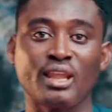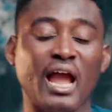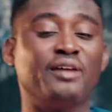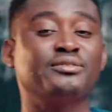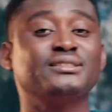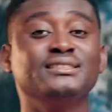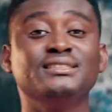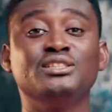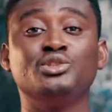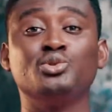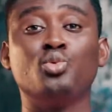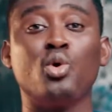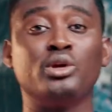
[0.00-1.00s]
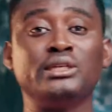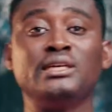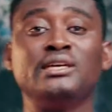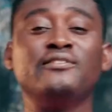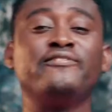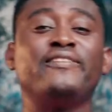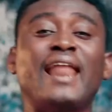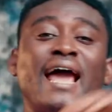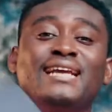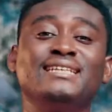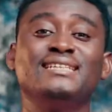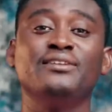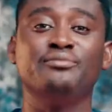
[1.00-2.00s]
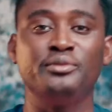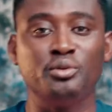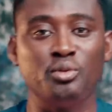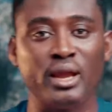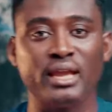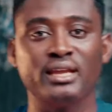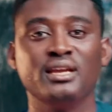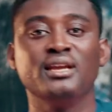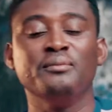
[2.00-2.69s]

I've seen this word flies everywhere.